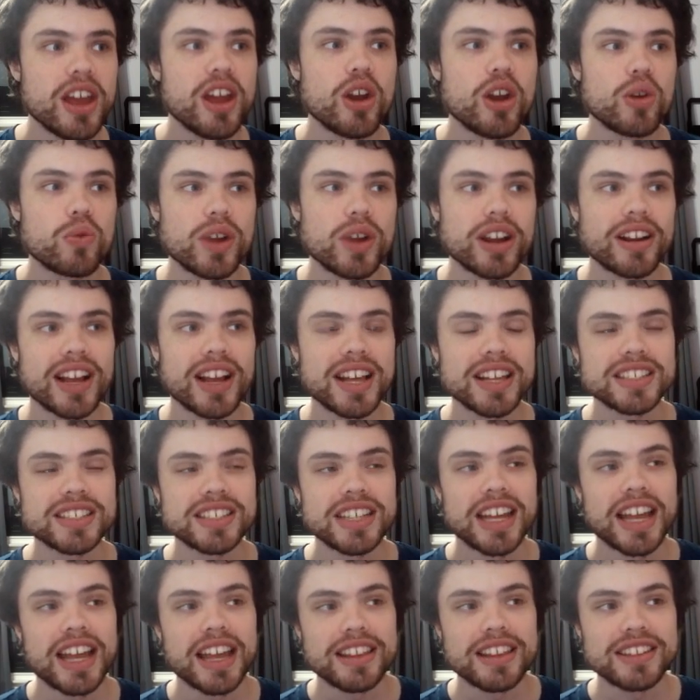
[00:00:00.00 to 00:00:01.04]
Whereas,
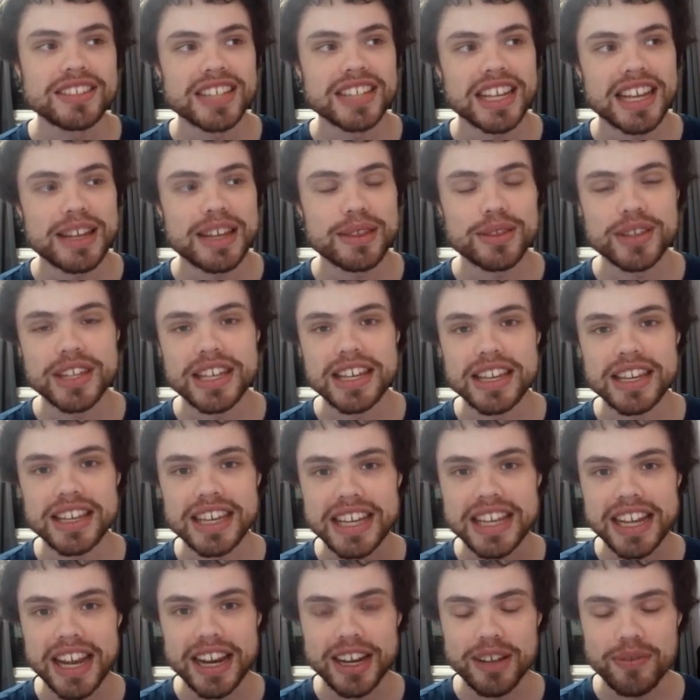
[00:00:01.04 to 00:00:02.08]
say, the
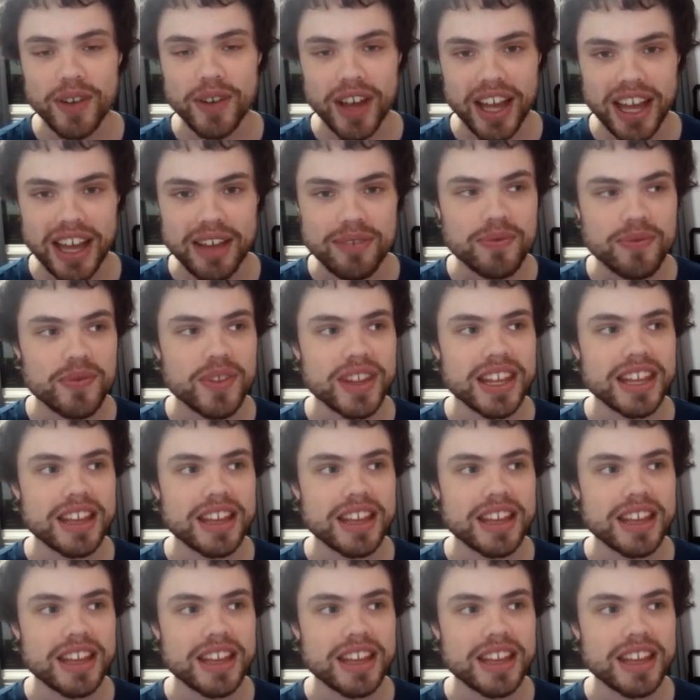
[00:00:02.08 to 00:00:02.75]
Key 85,